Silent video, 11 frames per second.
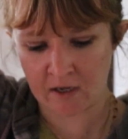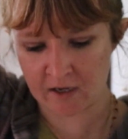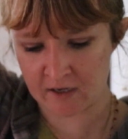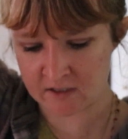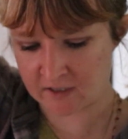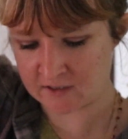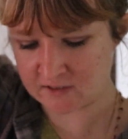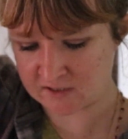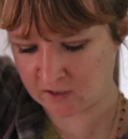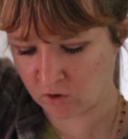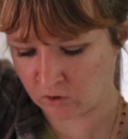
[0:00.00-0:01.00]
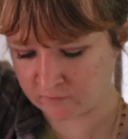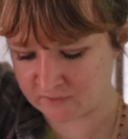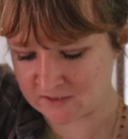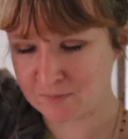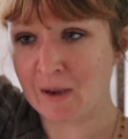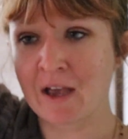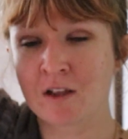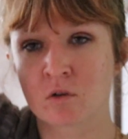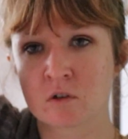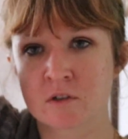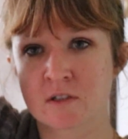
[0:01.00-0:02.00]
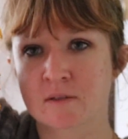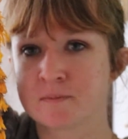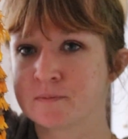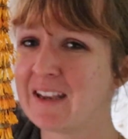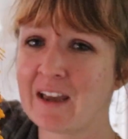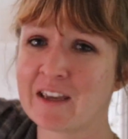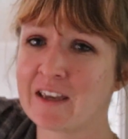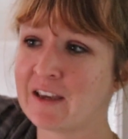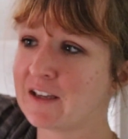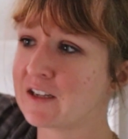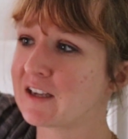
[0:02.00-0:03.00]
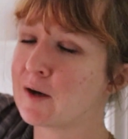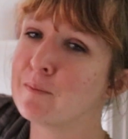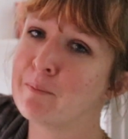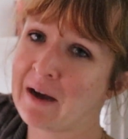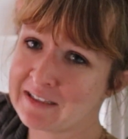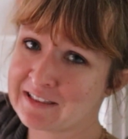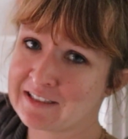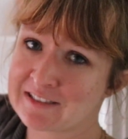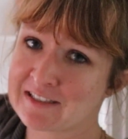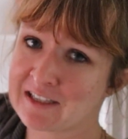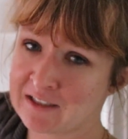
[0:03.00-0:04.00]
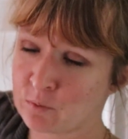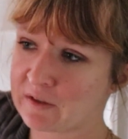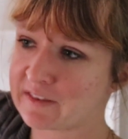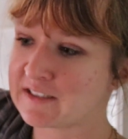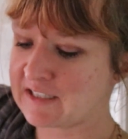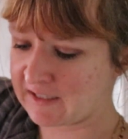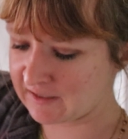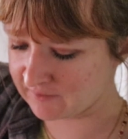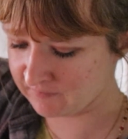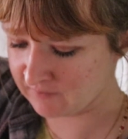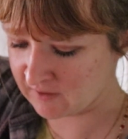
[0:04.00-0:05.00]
And I can take all of these petals and I can combine this in with a tea.